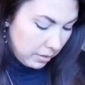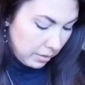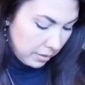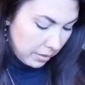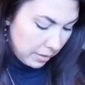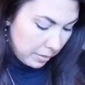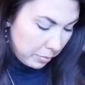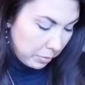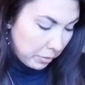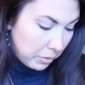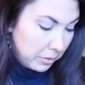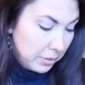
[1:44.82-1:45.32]
I
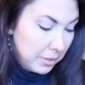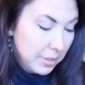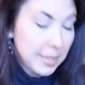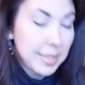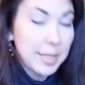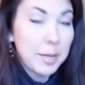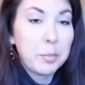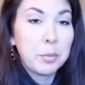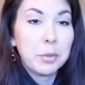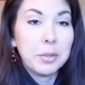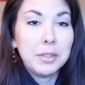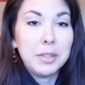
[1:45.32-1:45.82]
pulled these
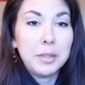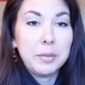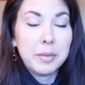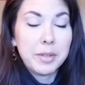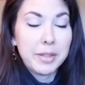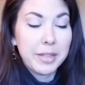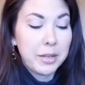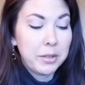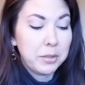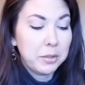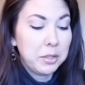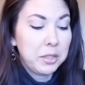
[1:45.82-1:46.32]
separately
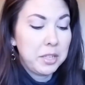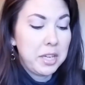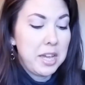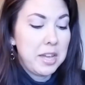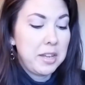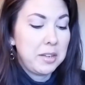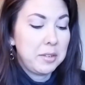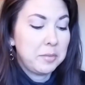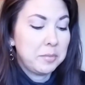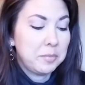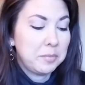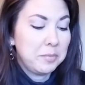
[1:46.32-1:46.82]
without
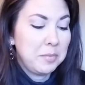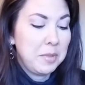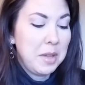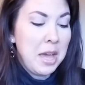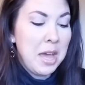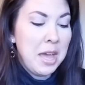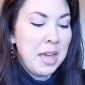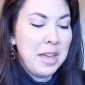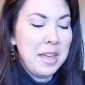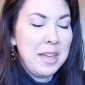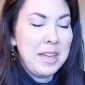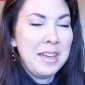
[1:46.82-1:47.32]
looking.
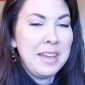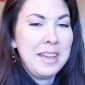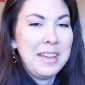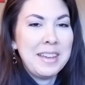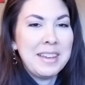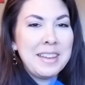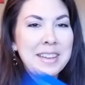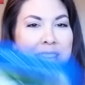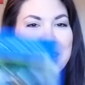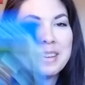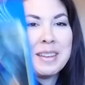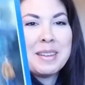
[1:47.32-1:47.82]

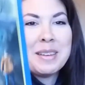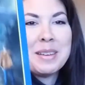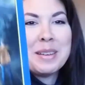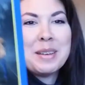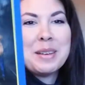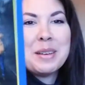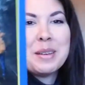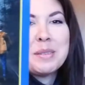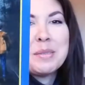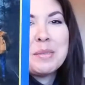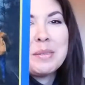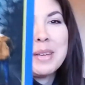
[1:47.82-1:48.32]

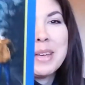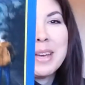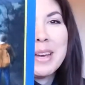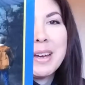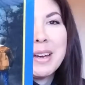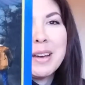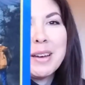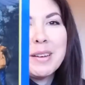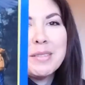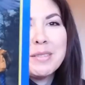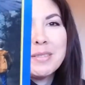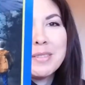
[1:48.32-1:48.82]
We
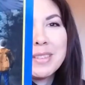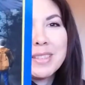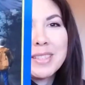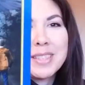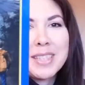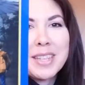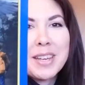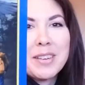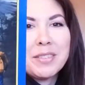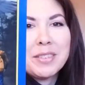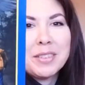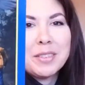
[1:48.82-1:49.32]
have the
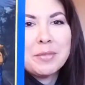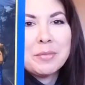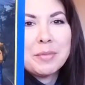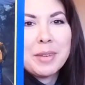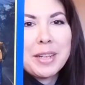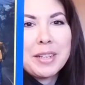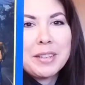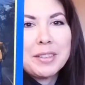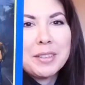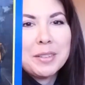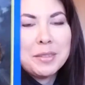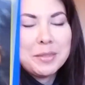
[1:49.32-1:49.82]
Seven of
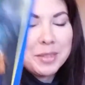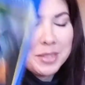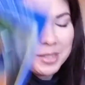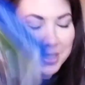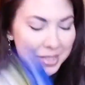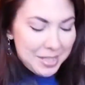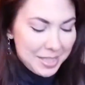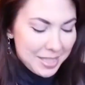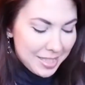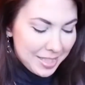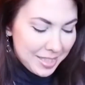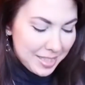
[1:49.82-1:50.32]
Michael, which
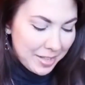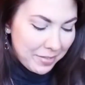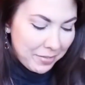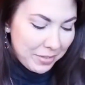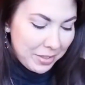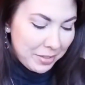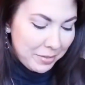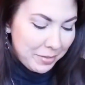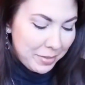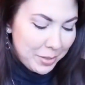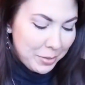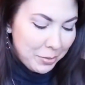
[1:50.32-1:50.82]
is the Seven
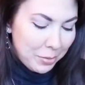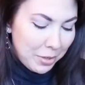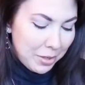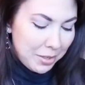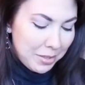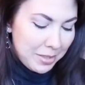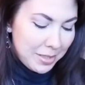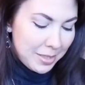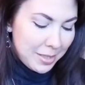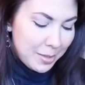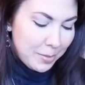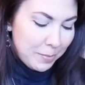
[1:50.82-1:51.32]
of
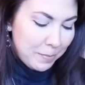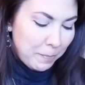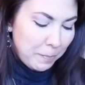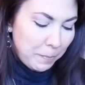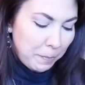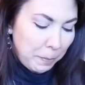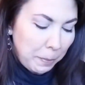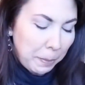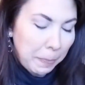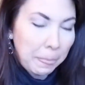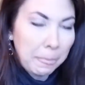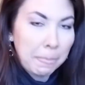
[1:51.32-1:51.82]
Swords,
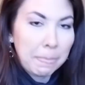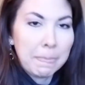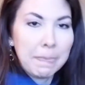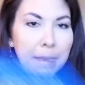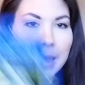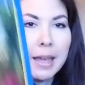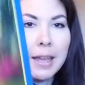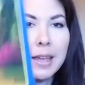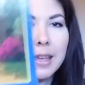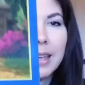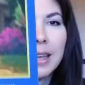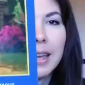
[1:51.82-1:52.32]

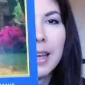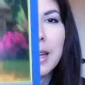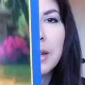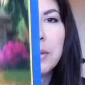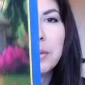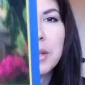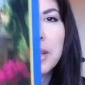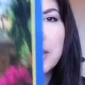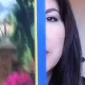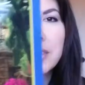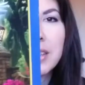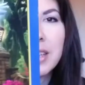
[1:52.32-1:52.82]
and we
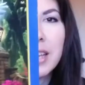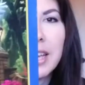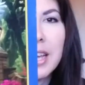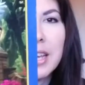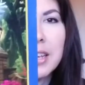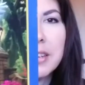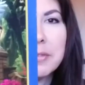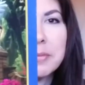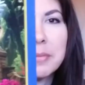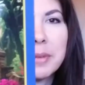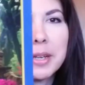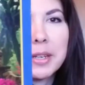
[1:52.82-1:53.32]
have the Eight
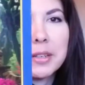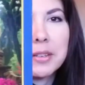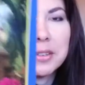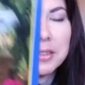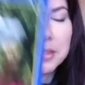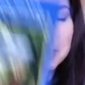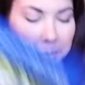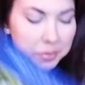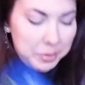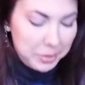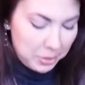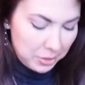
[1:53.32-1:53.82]
of
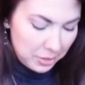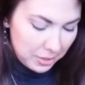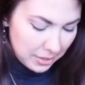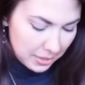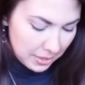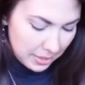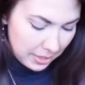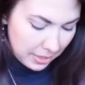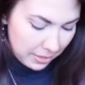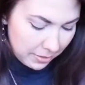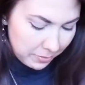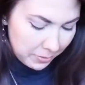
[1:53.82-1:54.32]
Michael, which is
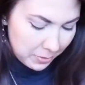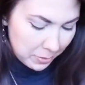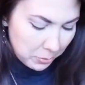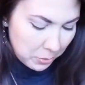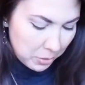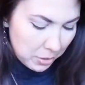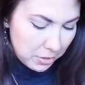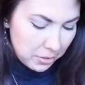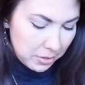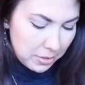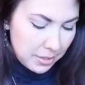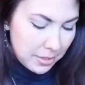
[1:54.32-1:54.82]
the Eight of
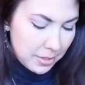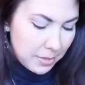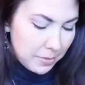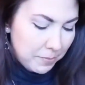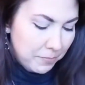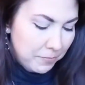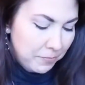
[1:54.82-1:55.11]
Swords.